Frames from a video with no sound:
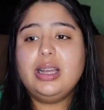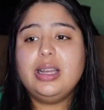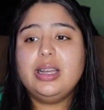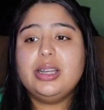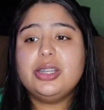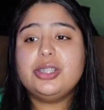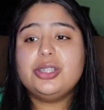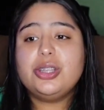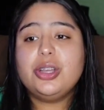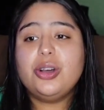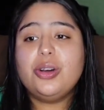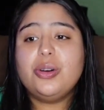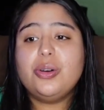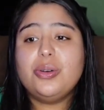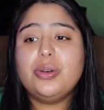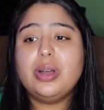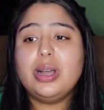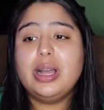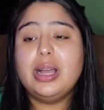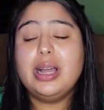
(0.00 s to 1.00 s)

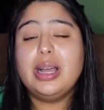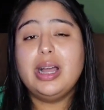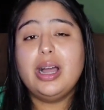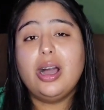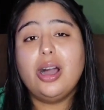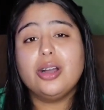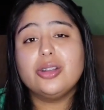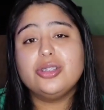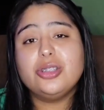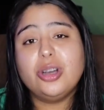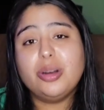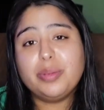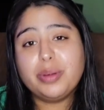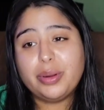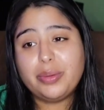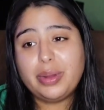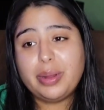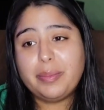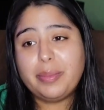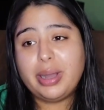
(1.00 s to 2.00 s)
so October
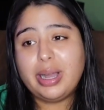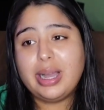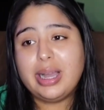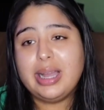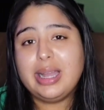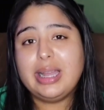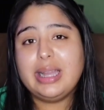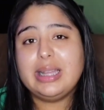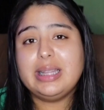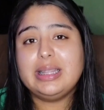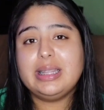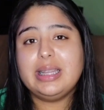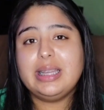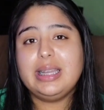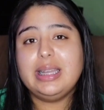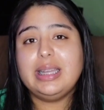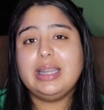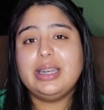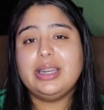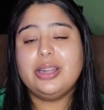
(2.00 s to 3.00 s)
went by, and
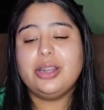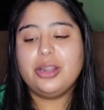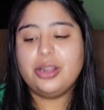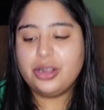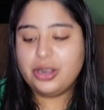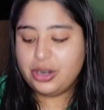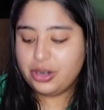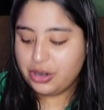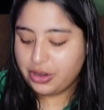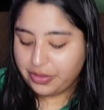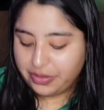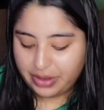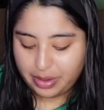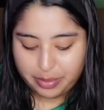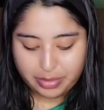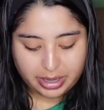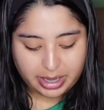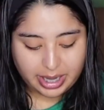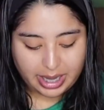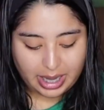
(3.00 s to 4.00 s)
then
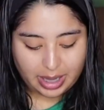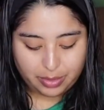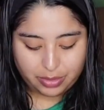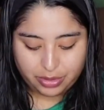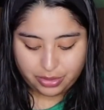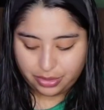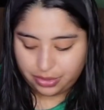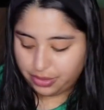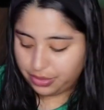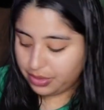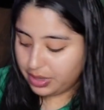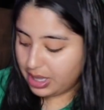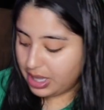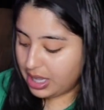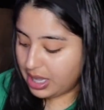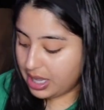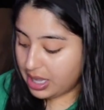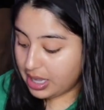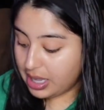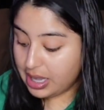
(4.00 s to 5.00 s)
November came through,
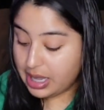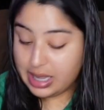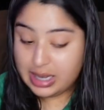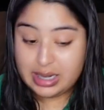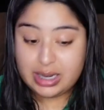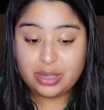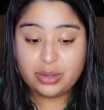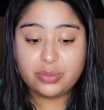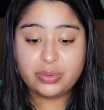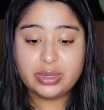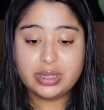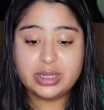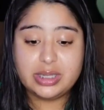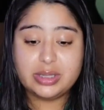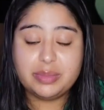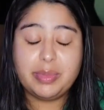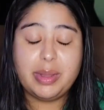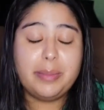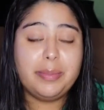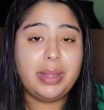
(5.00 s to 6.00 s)
and it
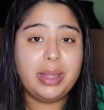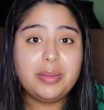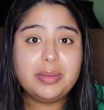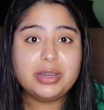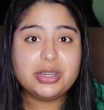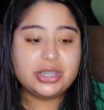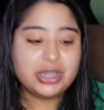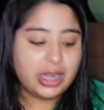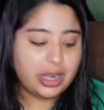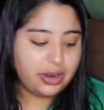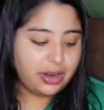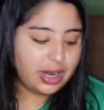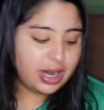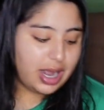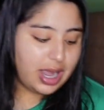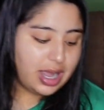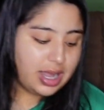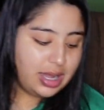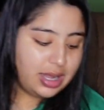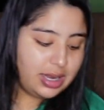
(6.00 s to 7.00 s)
was my baby shower.
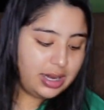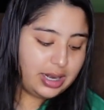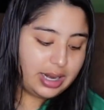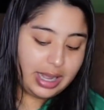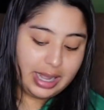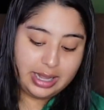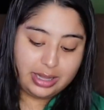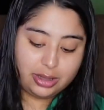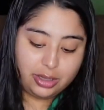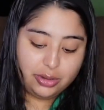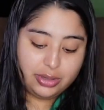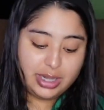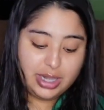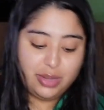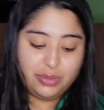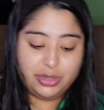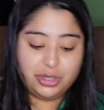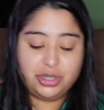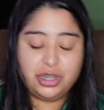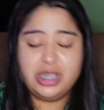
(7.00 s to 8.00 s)
And I low-key
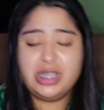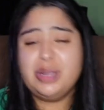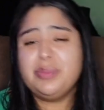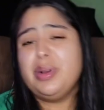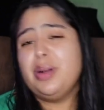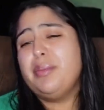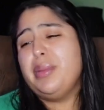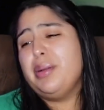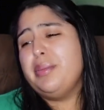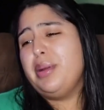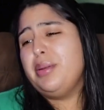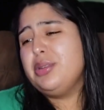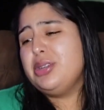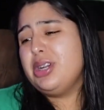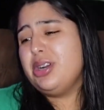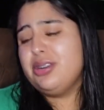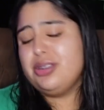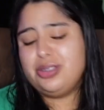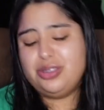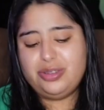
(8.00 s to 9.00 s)
was stressing about my baby
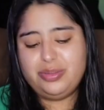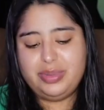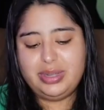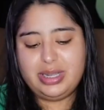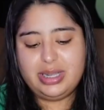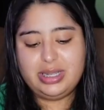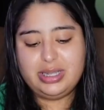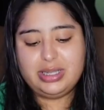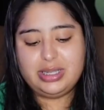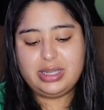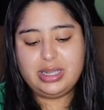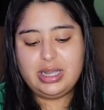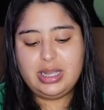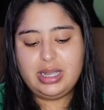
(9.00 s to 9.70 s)
shower too, because